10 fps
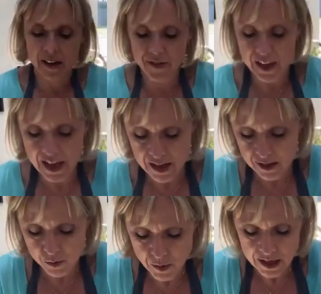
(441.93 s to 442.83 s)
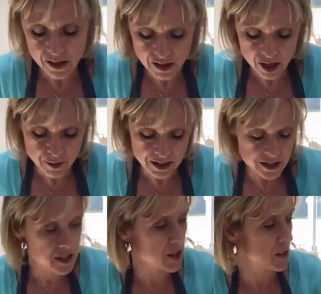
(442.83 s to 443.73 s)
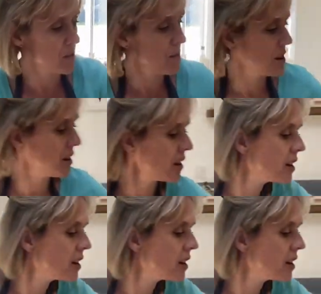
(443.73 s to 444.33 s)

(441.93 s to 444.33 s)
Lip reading: And then we are going to